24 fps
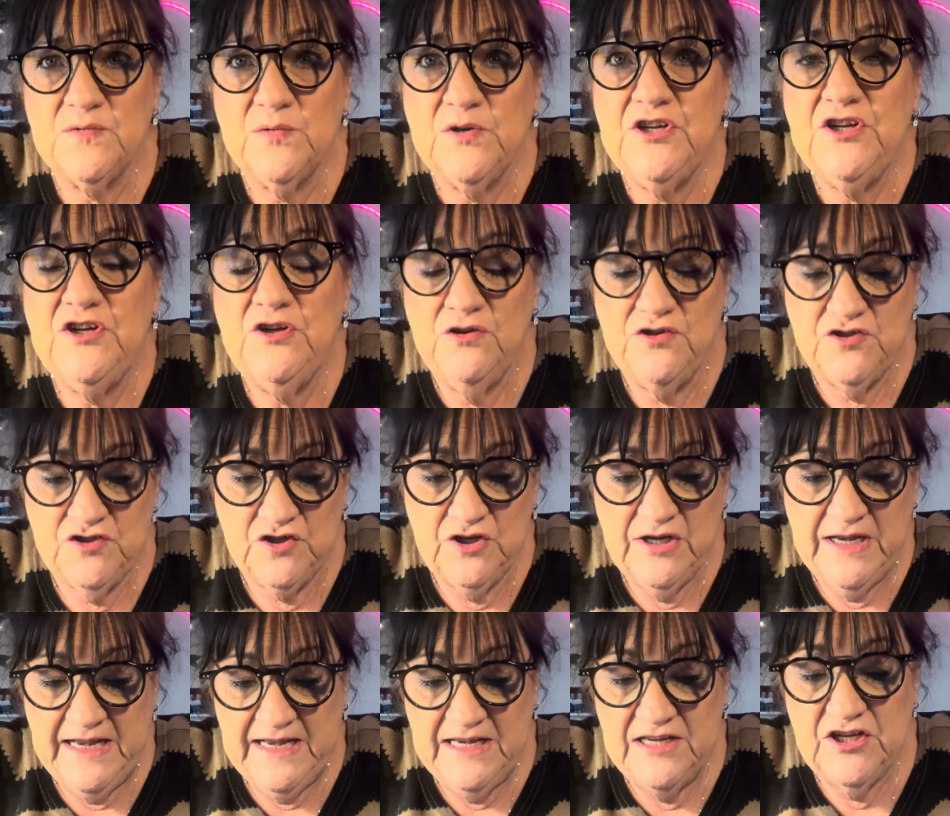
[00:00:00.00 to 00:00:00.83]
what you
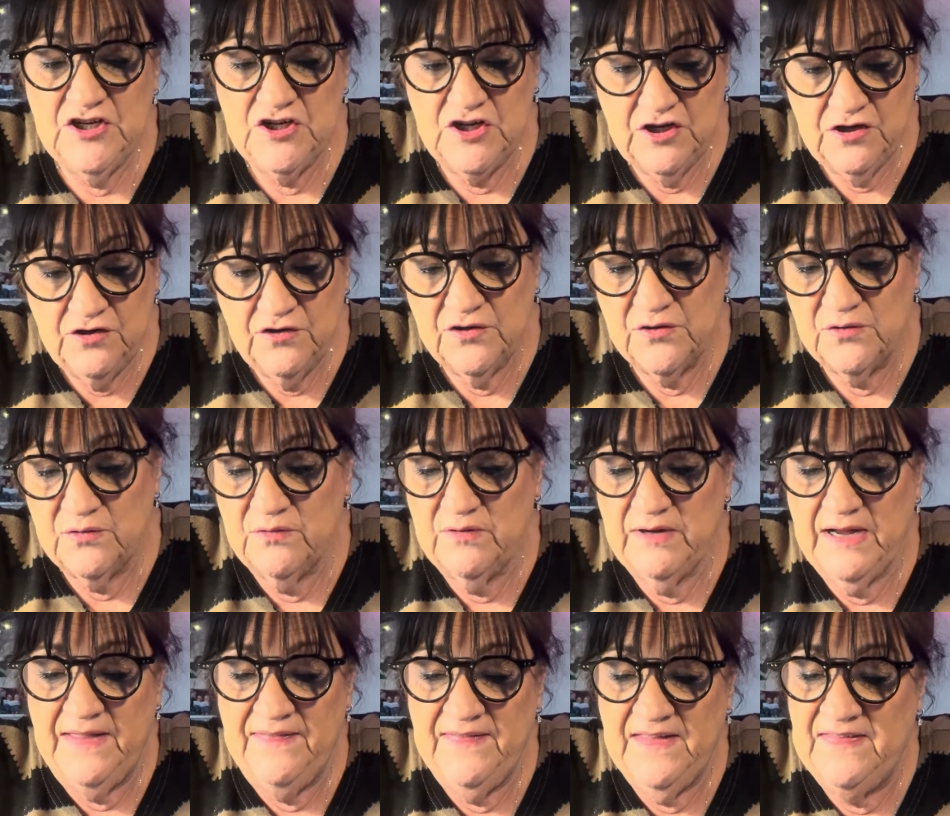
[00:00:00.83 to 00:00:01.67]
should need to do.
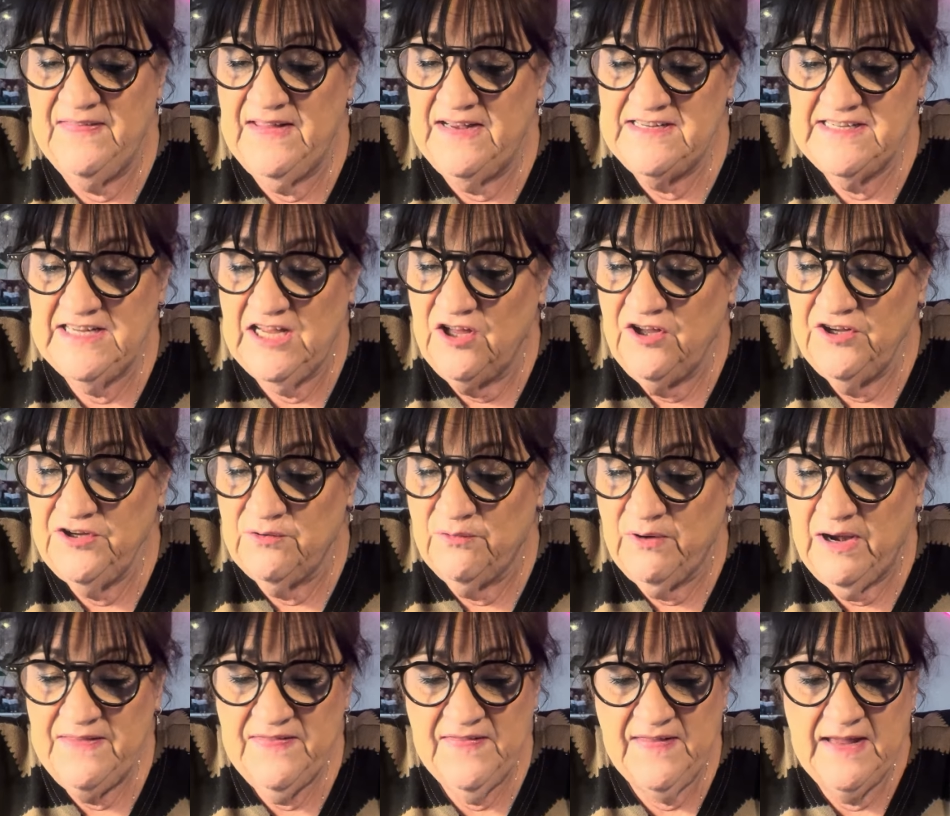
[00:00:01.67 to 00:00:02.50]
And then they tell you
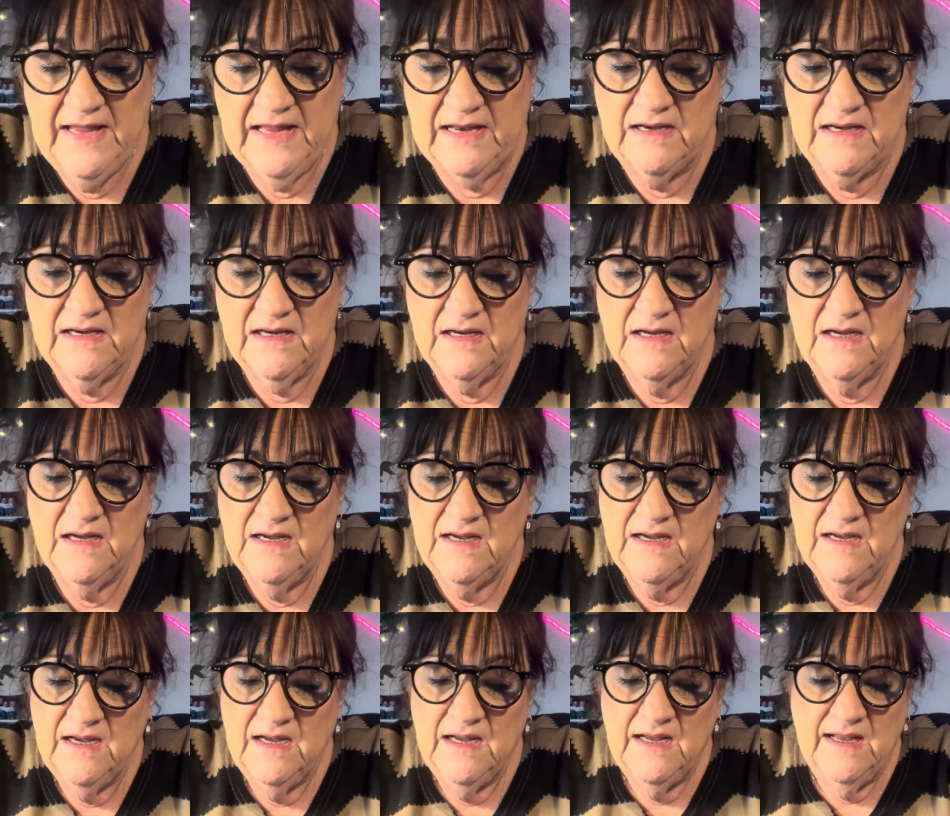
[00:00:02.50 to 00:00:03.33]
right then.
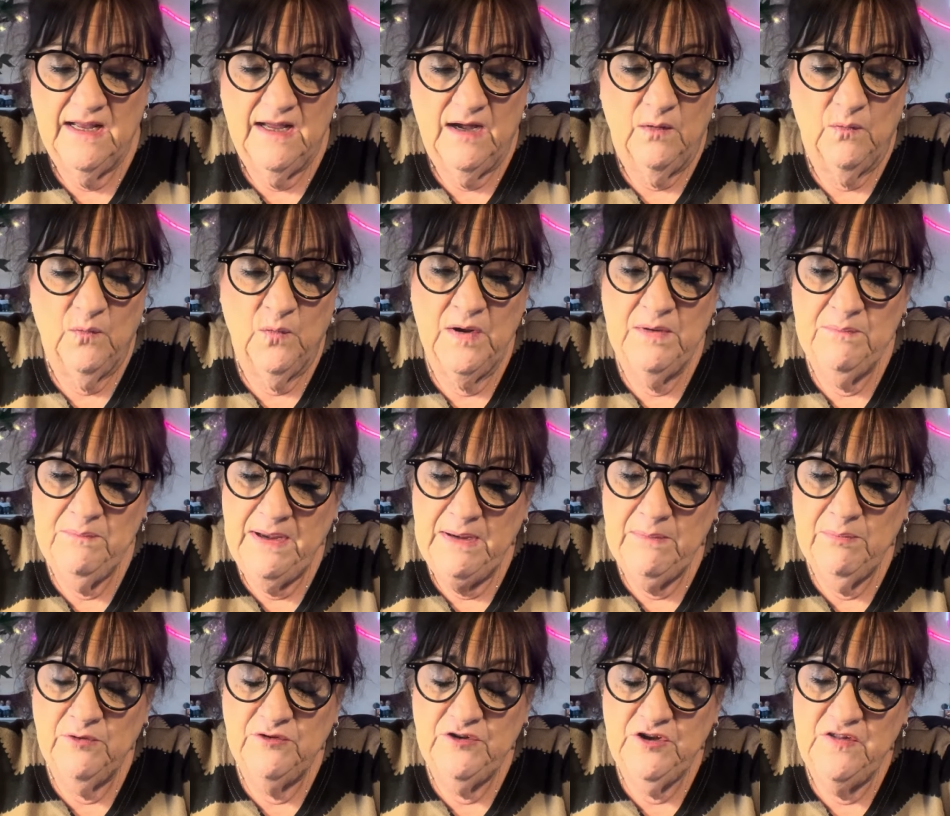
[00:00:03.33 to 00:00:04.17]
When
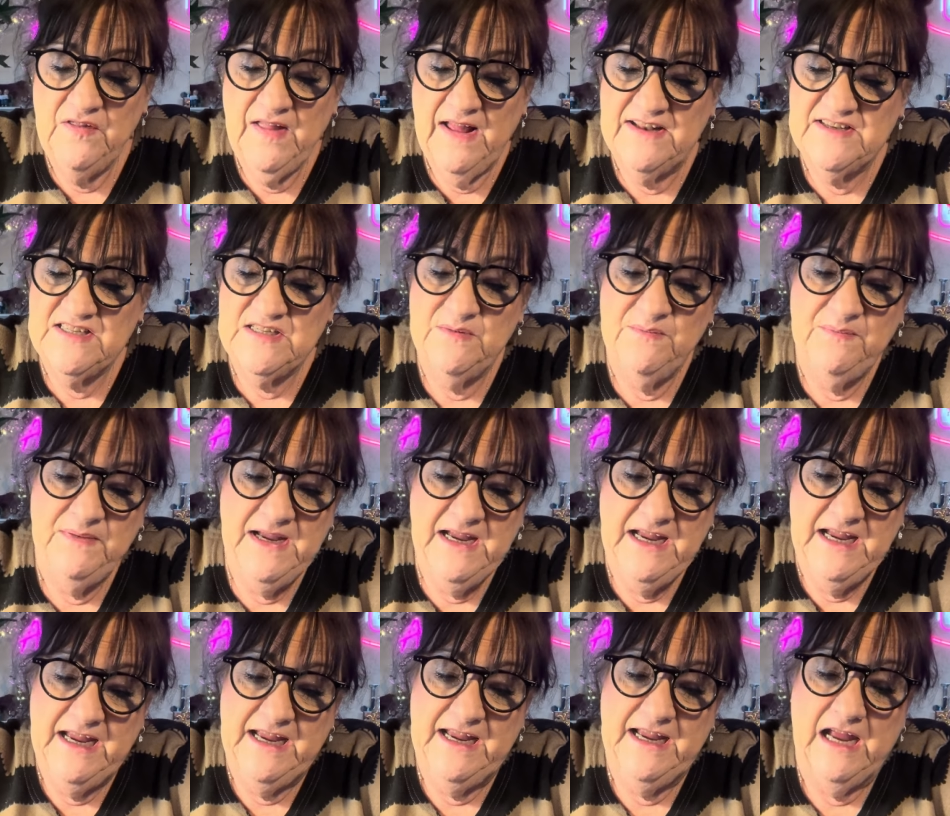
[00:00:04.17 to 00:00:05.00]
people do that to
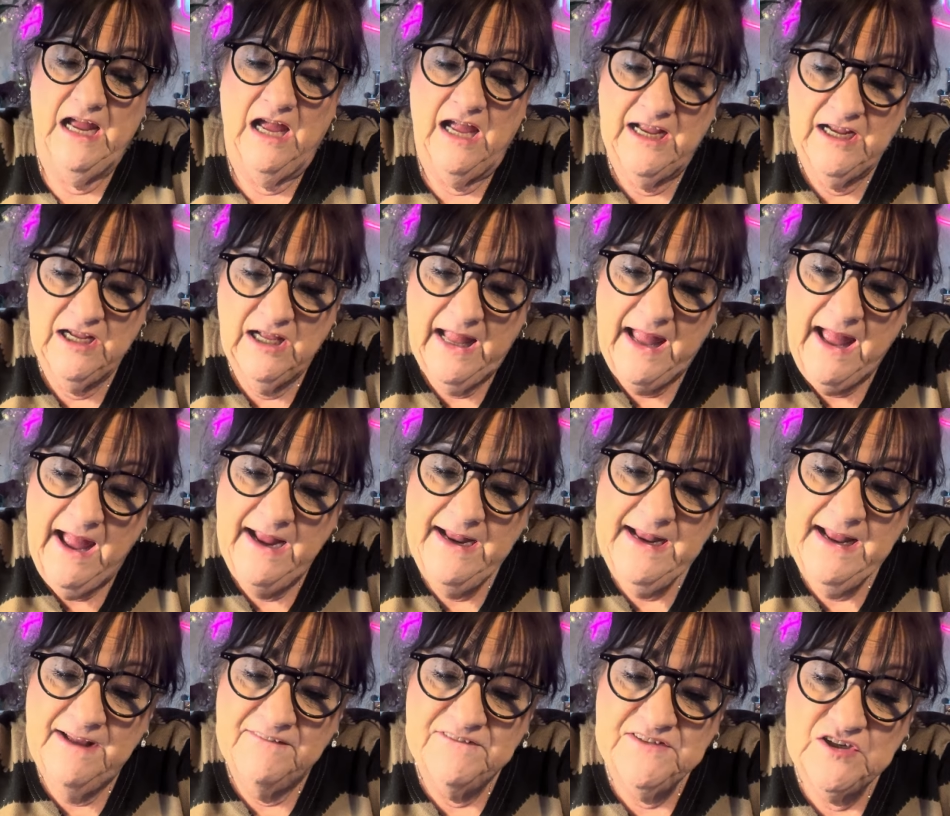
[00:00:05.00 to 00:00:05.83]
me, I
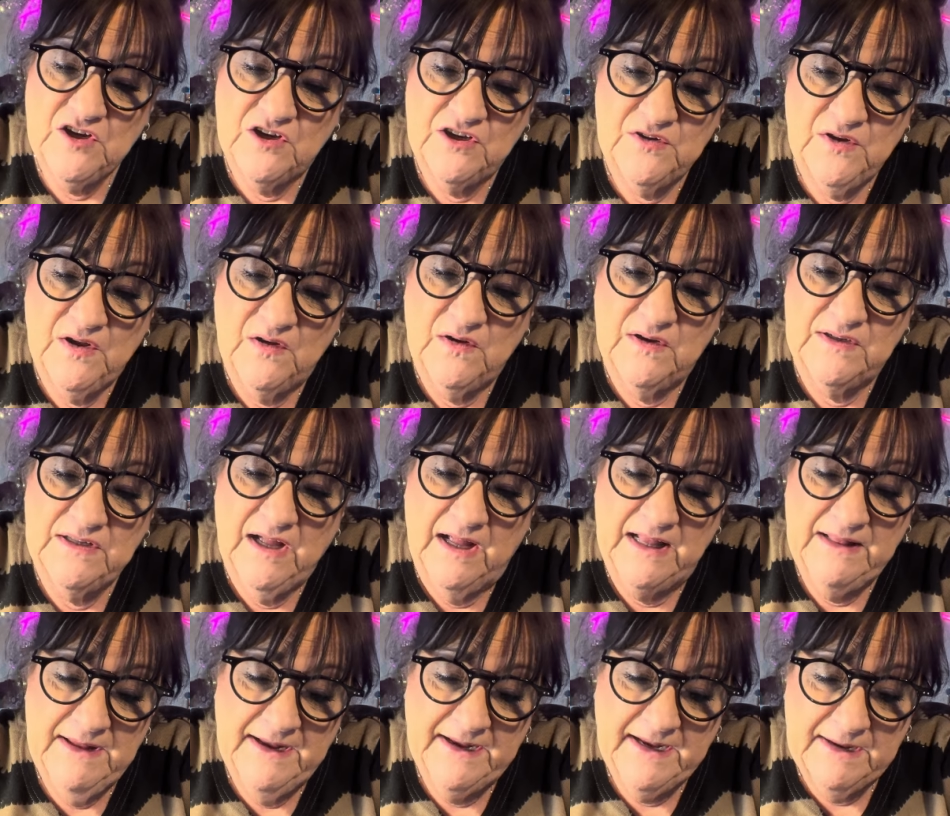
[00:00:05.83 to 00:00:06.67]
have to go,
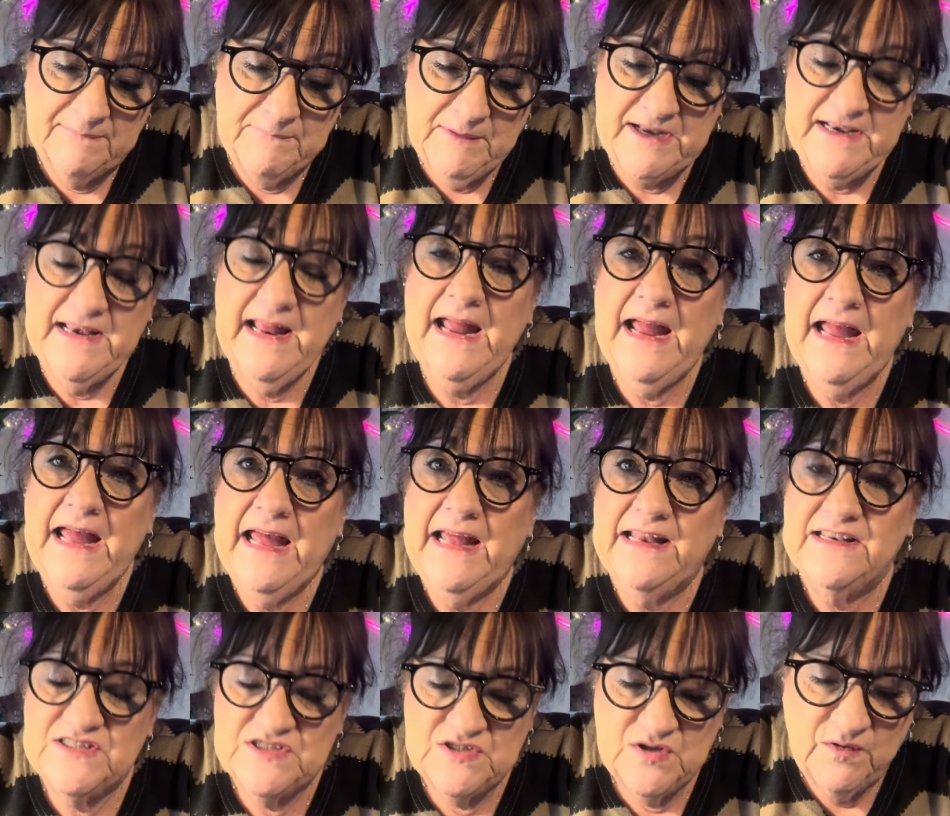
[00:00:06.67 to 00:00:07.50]
I like my
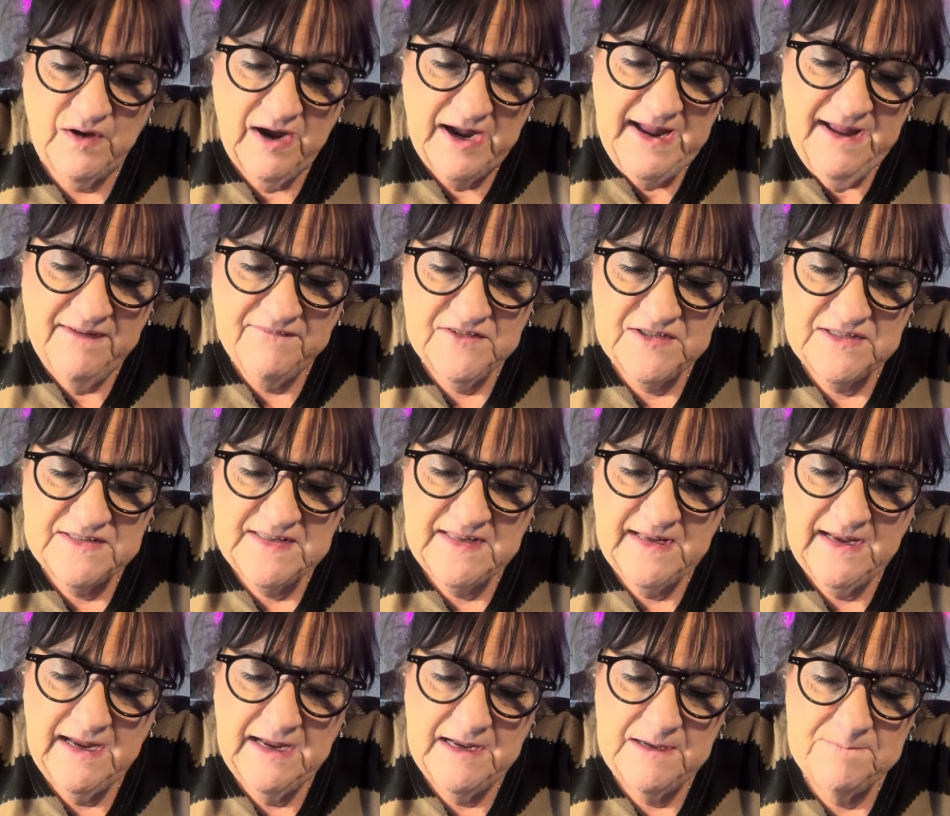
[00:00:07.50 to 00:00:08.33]
dad, so I have to
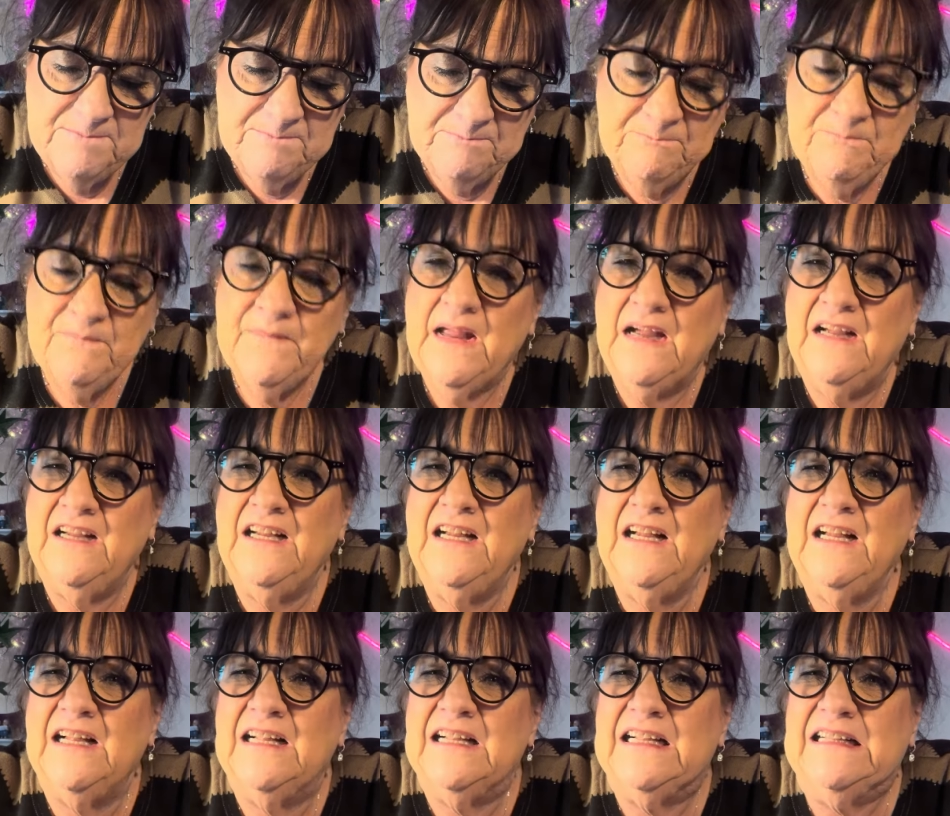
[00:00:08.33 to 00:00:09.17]
say,
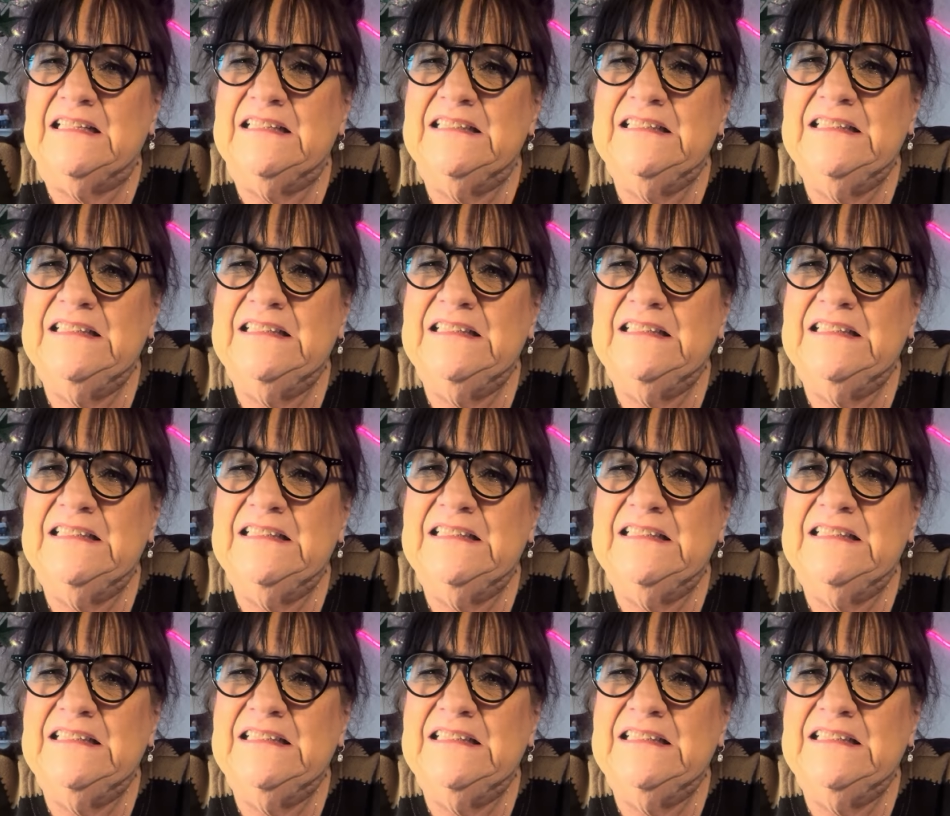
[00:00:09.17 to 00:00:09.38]
I